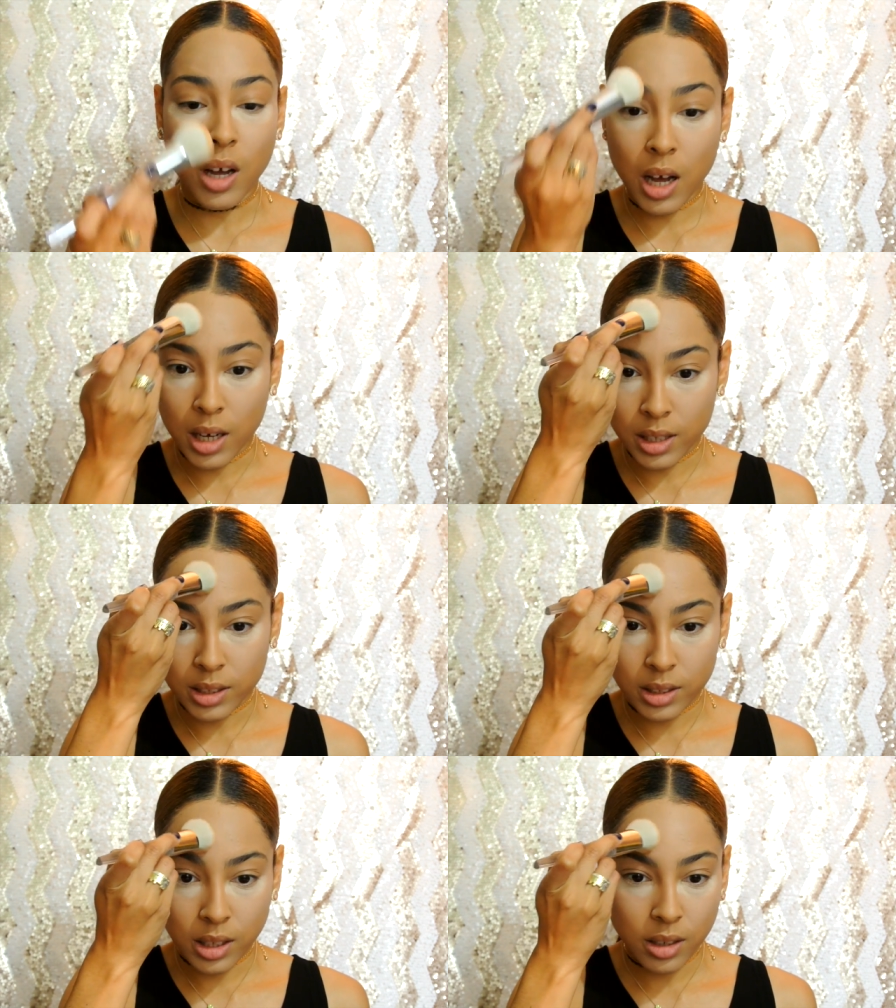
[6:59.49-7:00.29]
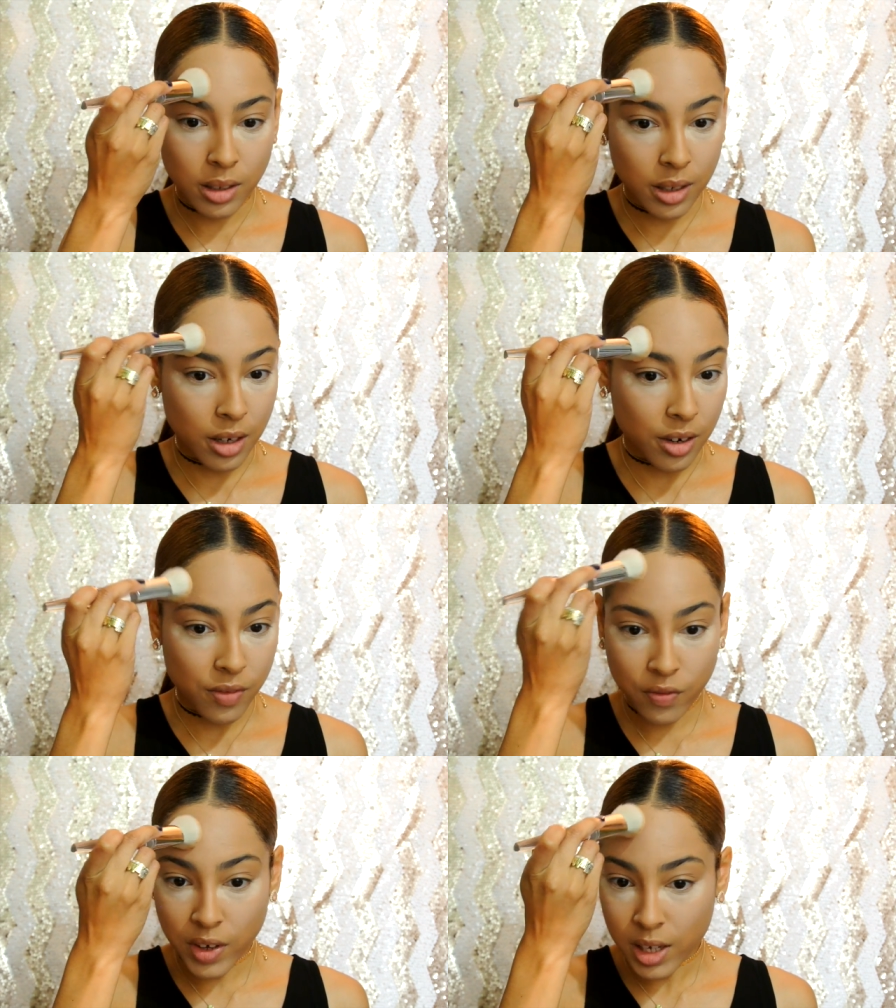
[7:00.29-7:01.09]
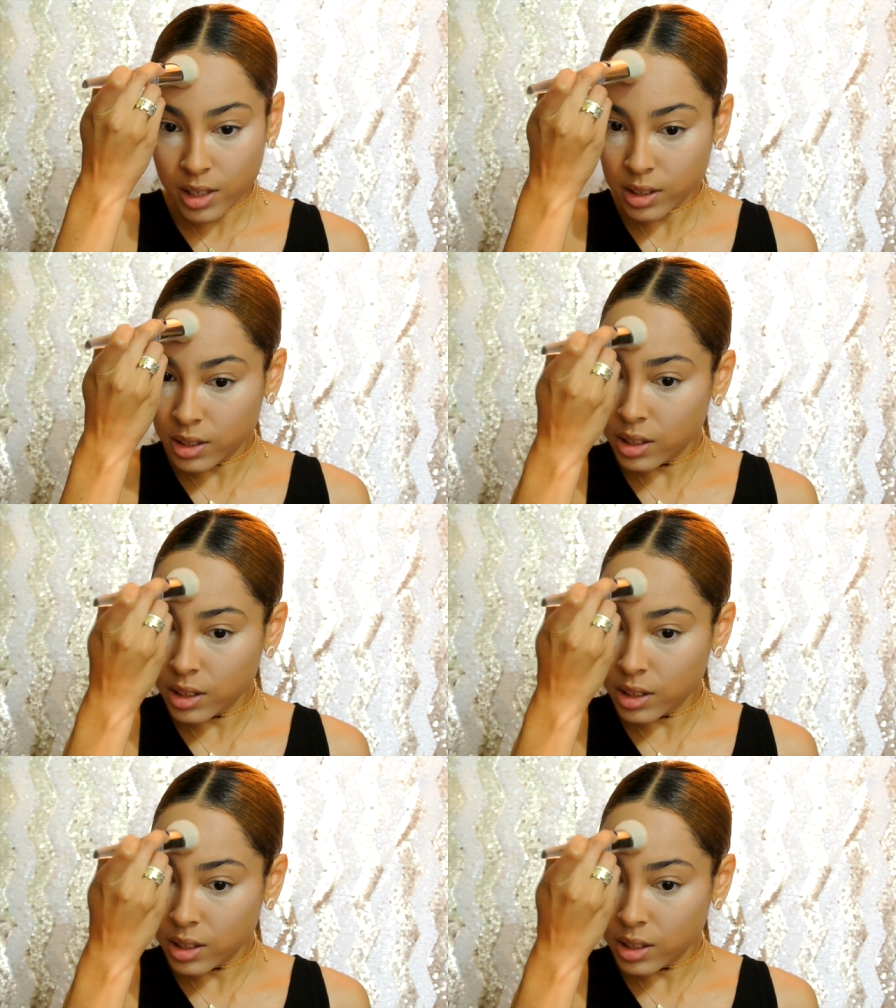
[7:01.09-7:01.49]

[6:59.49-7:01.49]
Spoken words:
eyes and our face